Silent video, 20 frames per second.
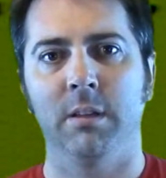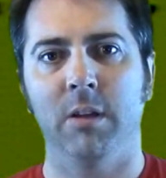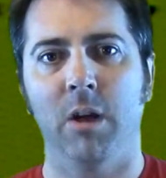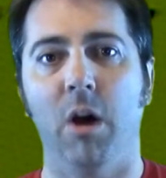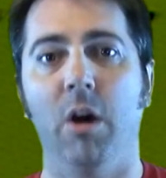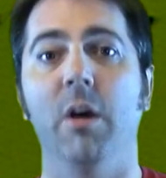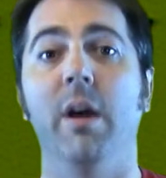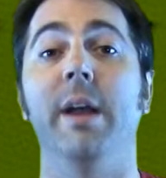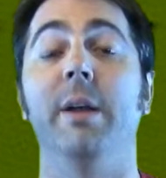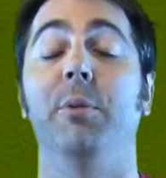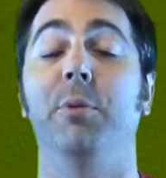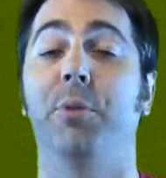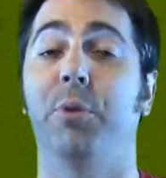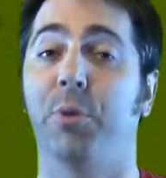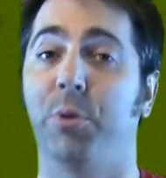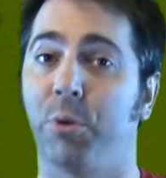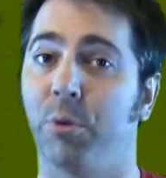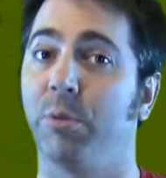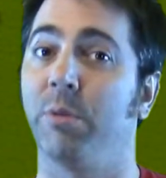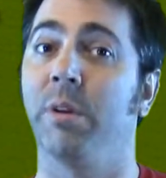Alright,
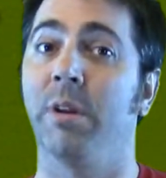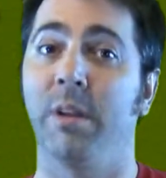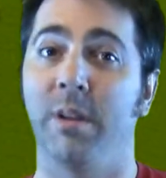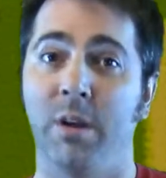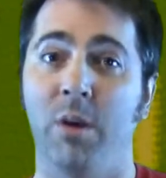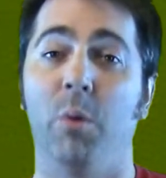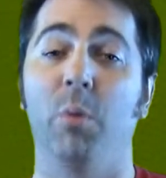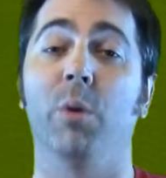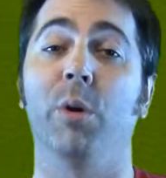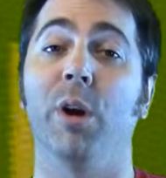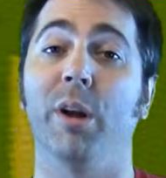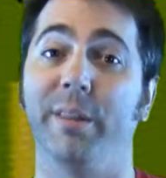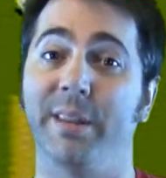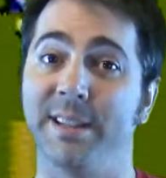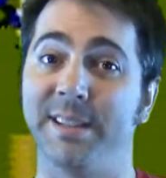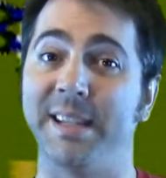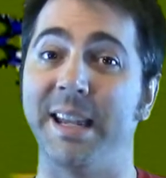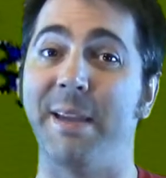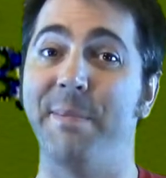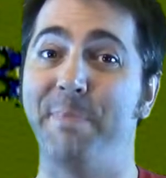we're on the
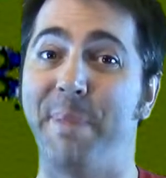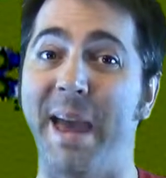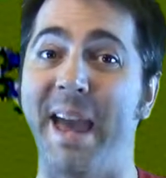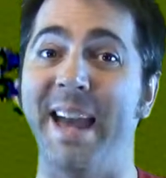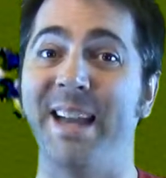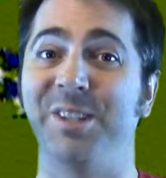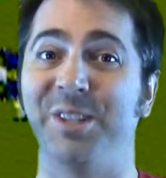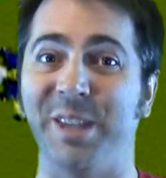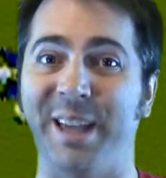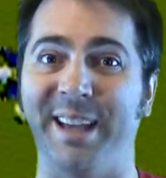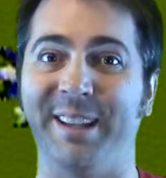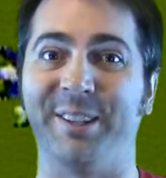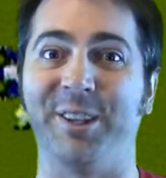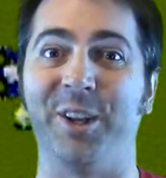same page then,